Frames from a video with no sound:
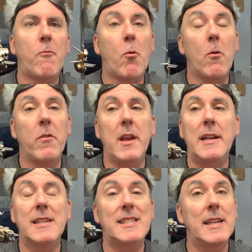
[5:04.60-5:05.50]
for the
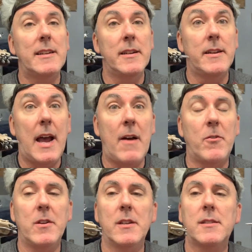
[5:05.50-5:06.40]
Descent into
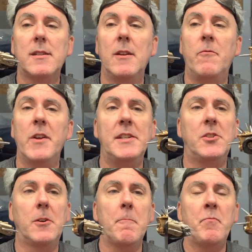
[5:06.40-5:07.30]
Avernus
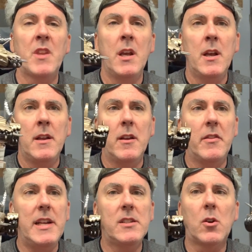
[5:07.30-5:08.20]
adventure. Now
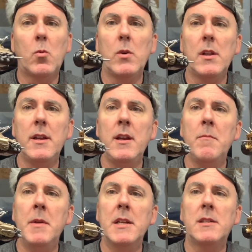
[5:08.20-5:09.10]
these are really
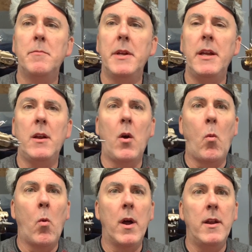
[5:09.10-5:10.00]
meant to be
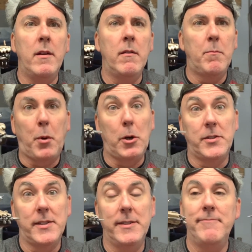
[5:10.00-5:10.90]
one
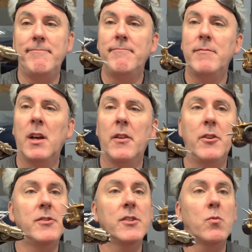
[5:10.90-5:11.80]
person uh,
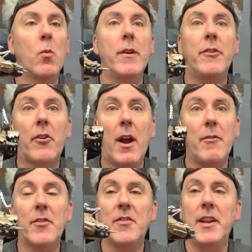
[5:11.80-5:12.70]
there's just one
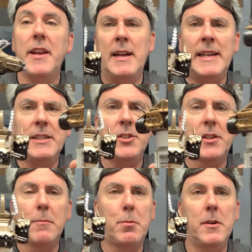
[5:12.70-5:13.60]
driver seat. I guess you
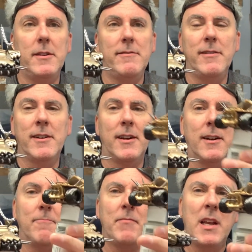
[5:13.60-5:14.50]
could put,
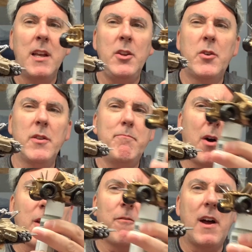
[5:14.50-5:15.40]
uh, you could
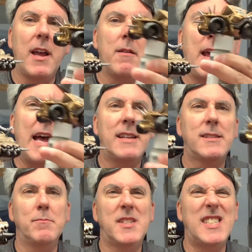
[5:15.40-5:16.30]
modify it and add
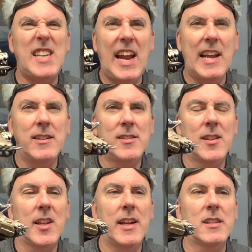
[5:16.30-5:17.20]
some stands
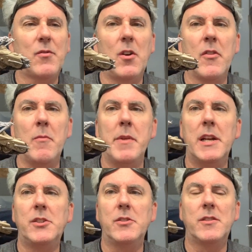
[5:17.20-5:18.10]
and things for other
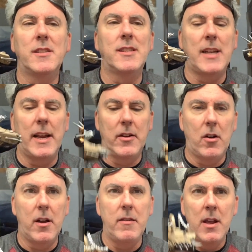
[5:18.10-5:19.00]
miniatures to stand
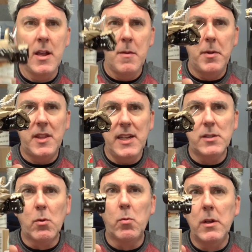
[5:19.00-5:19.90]
on. But these
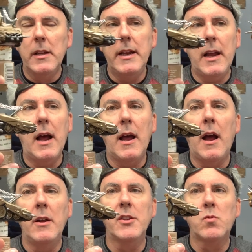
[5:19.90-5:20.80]
were really, I,
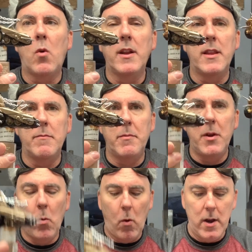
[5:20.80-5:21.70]
I just wanted them to be
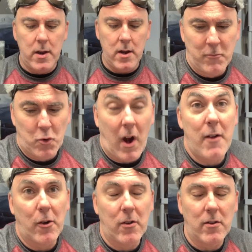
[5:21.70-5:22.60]
one
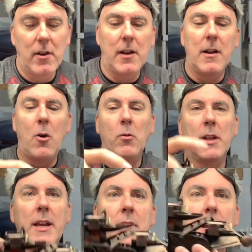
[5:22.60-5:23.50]
driver uh,
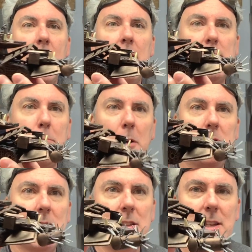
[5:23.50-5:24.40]
only, as
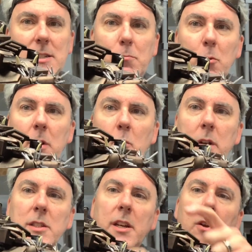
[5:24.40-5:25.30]
opposed to this one,
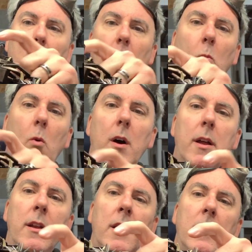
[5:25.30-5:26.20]
which can hold
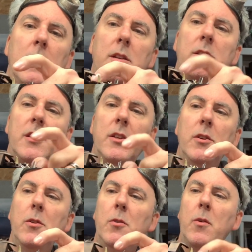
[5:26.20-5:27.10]
one,
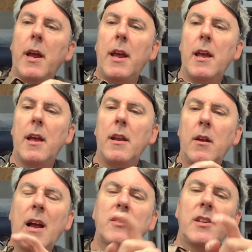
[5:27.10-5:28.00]
two, and
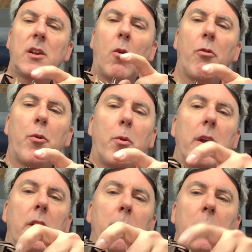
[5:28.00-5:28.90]
actually it could hold
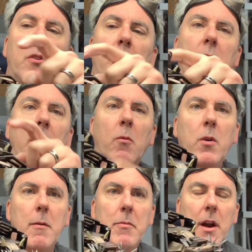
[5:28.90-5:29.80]
three. You could put two in there and
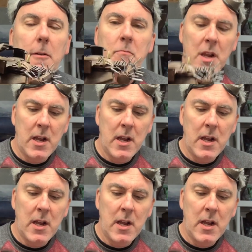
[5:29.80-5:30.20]
one up there.